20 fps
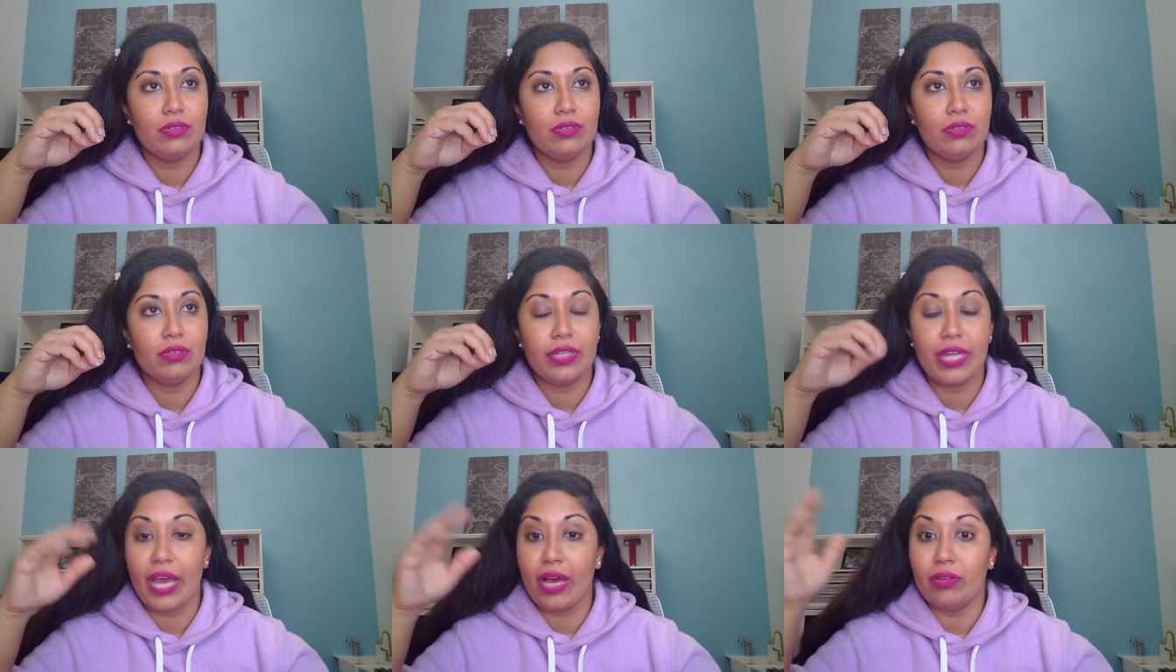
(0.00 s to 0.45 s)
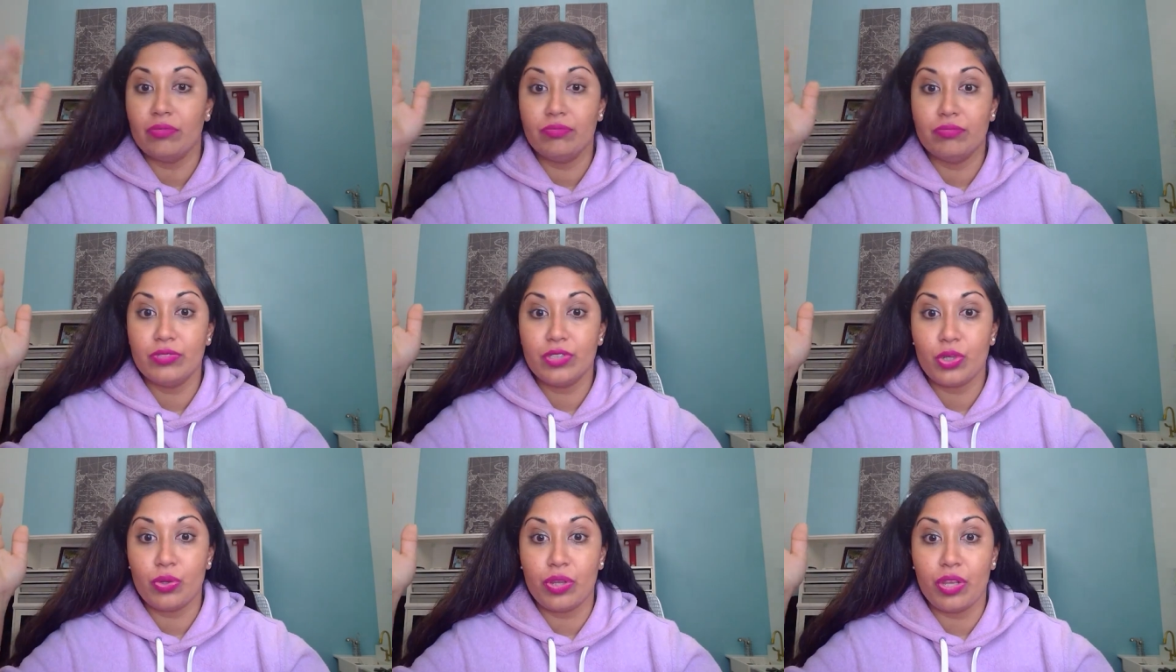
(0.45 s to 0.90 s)
yeah,
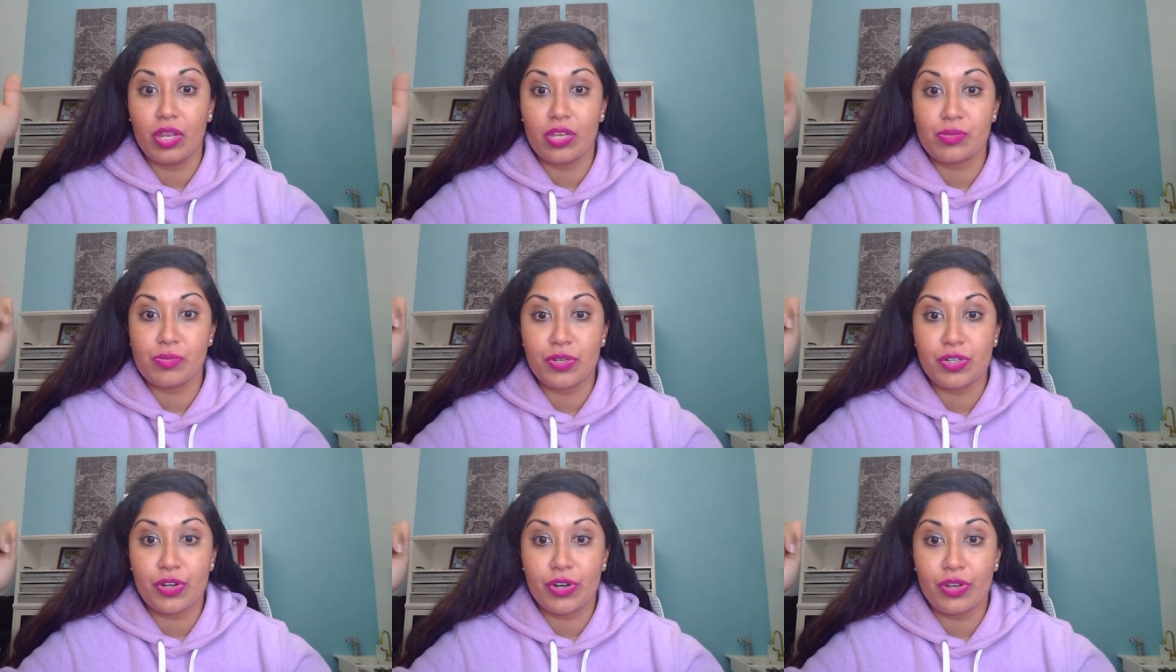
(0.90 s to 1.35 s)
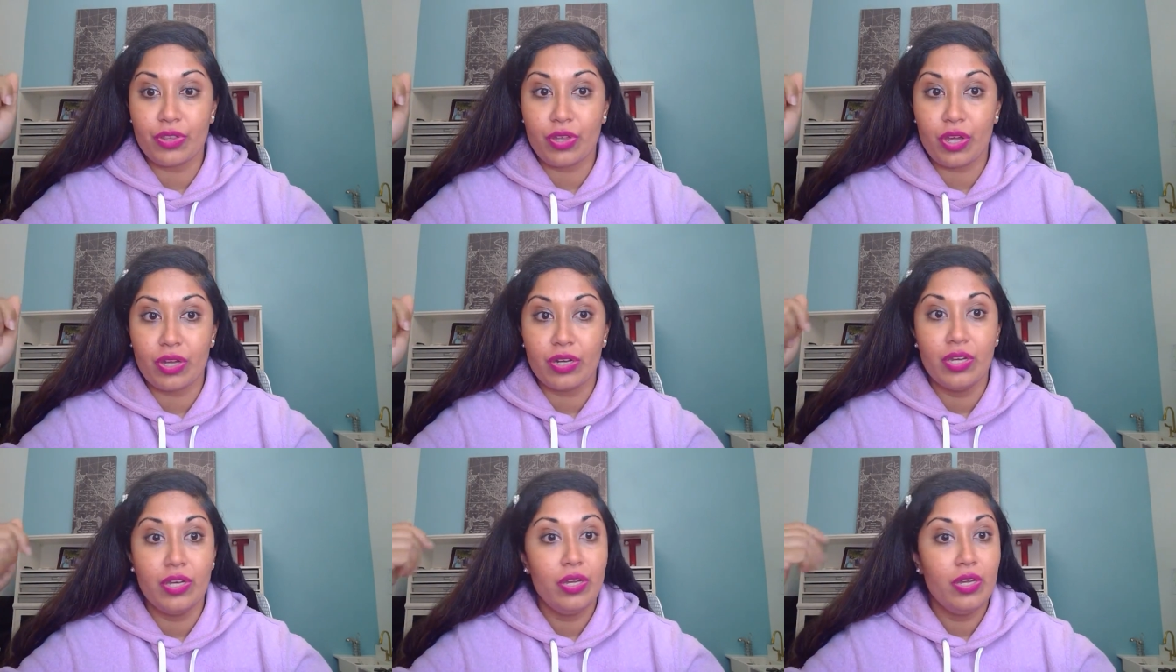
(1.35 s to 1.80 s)
totally lost my train of
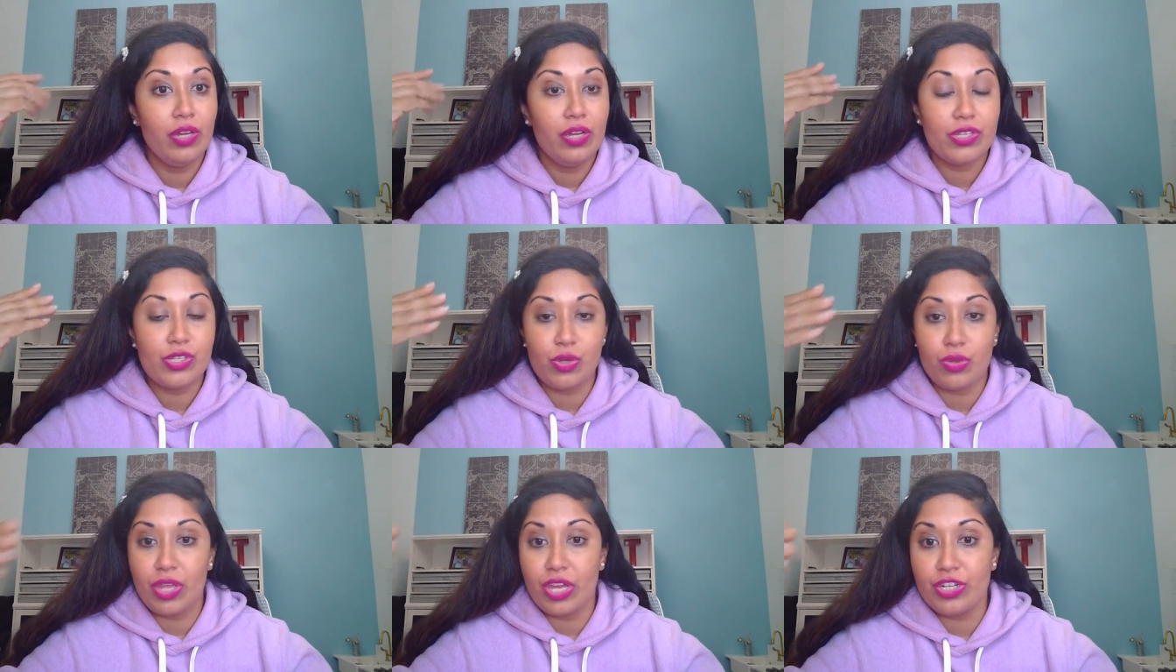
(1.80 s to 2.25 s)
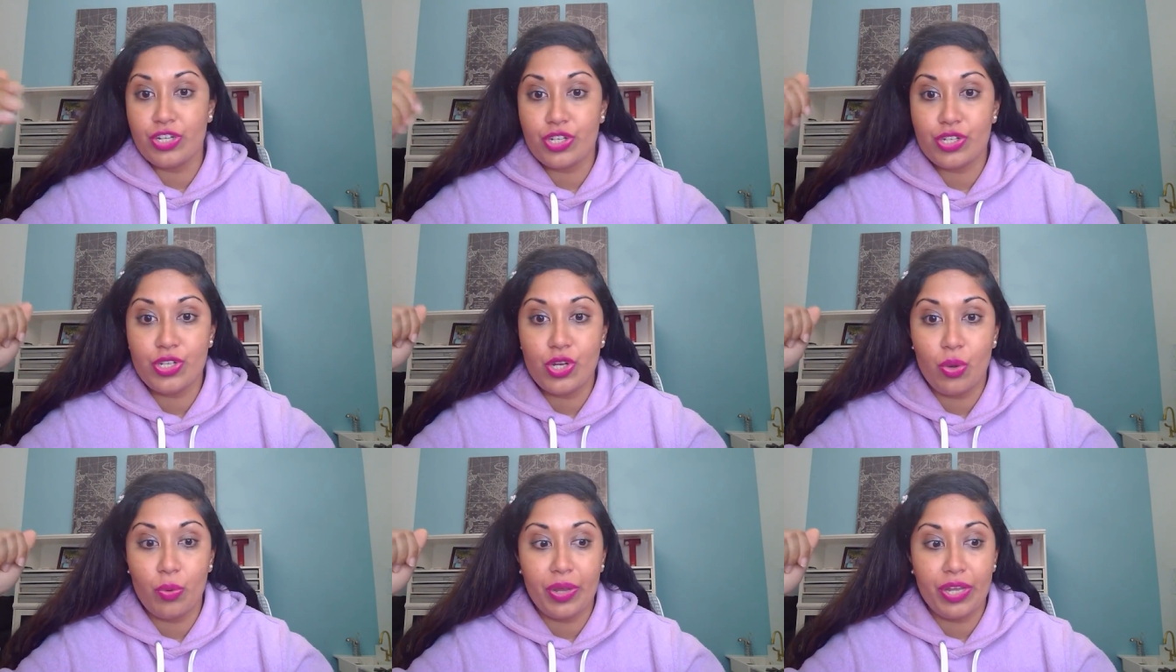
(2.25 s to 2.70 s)
thought. So then
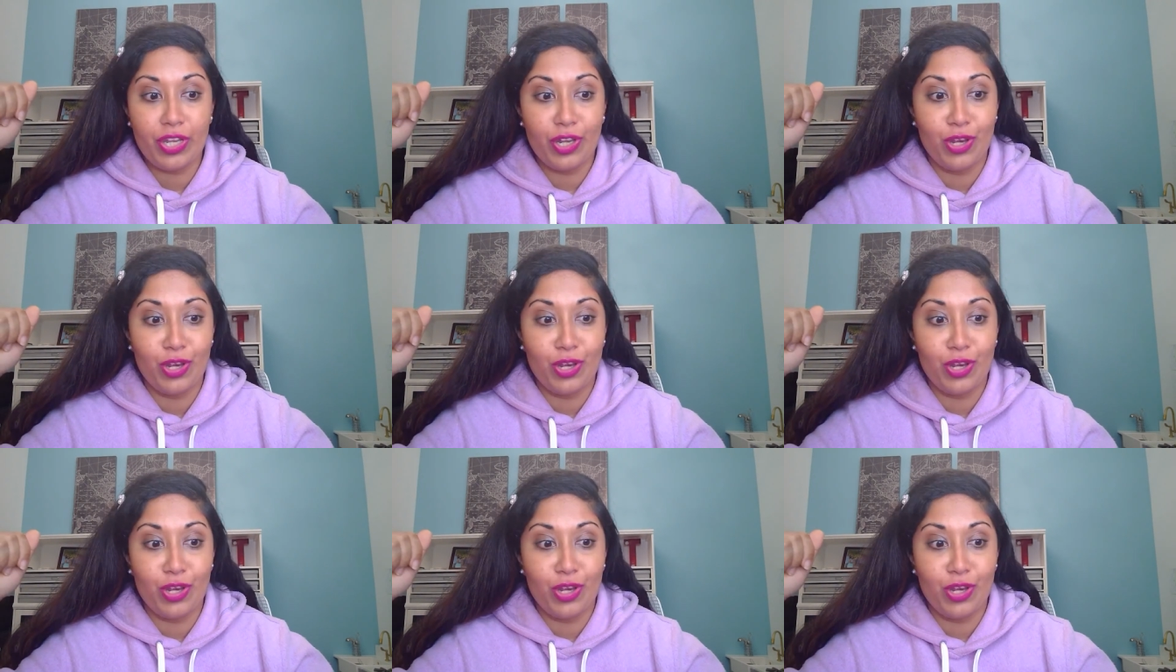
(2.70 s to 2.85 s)
just knowing